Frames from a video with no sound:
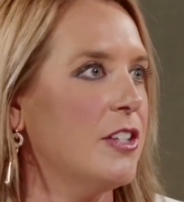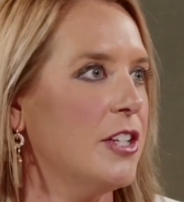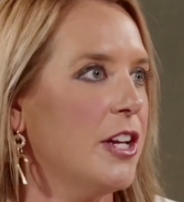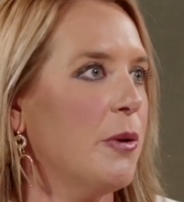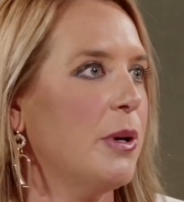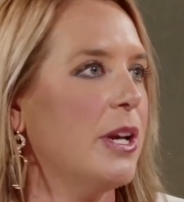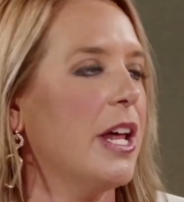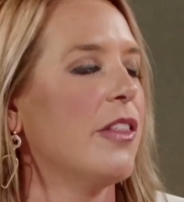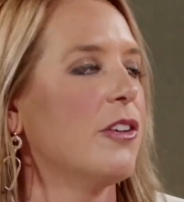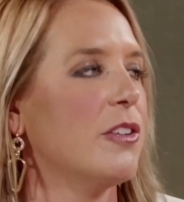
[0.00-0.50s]

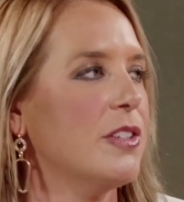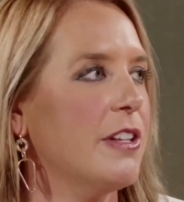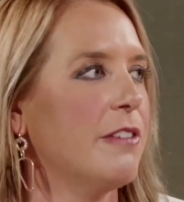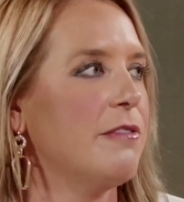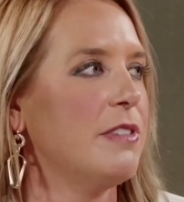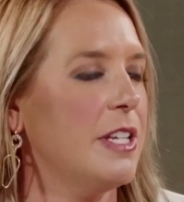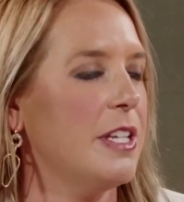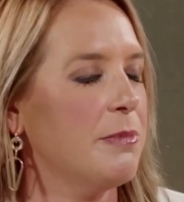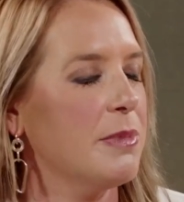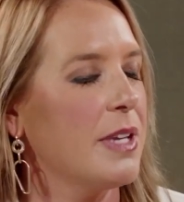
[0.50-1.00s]
and others
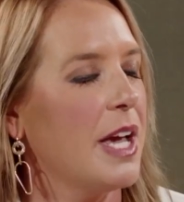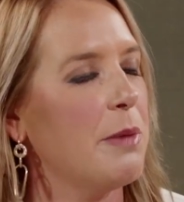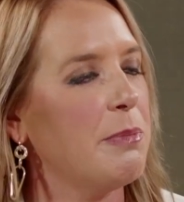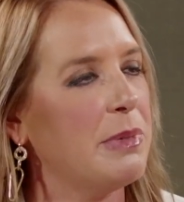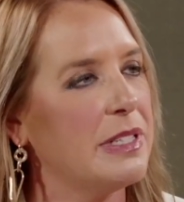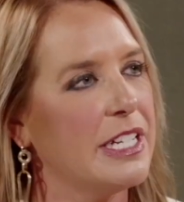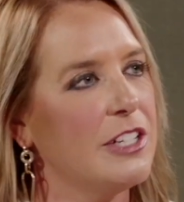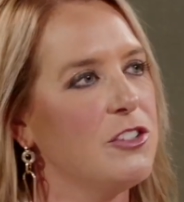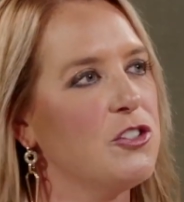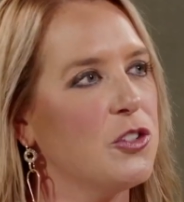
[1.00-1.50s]
have deemed high
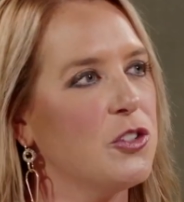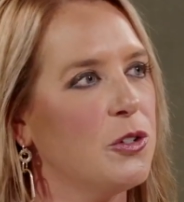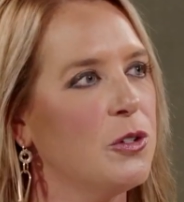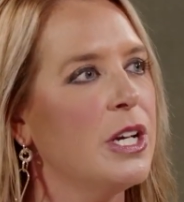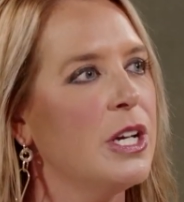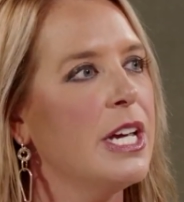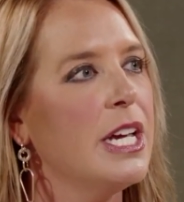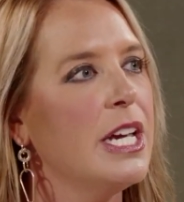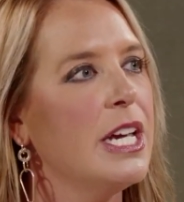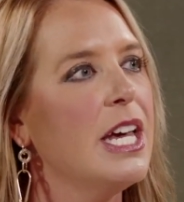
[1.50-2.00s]

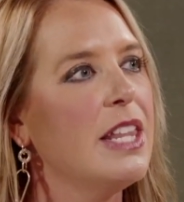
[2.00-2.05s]
potential,